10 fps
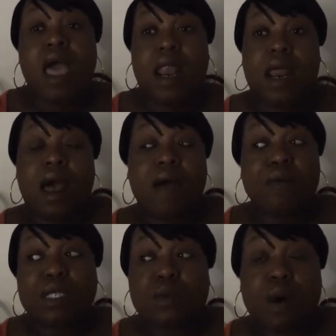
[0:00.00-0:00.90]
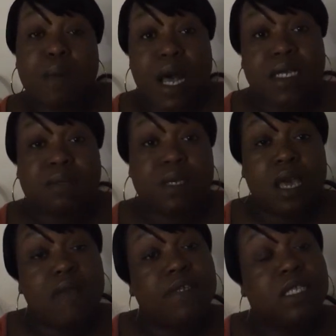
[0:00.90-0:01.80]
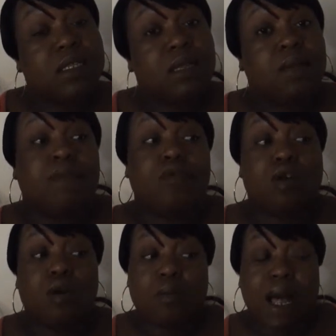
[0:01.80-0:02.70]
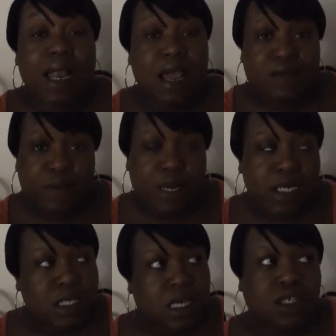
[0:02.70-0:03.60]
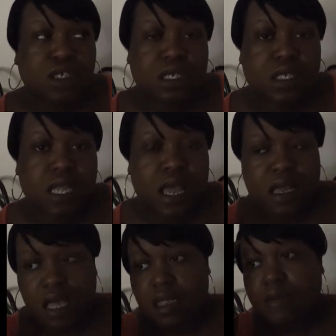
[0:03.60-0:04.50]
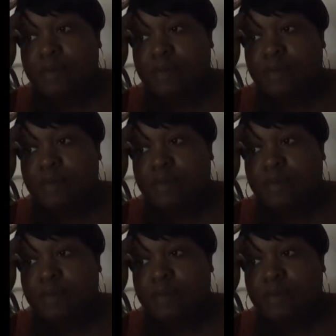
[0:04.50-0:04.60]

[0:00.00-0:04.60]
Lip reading: and that I was the one possibly gave it to them, you know, my life would be in danger, this and that and the other.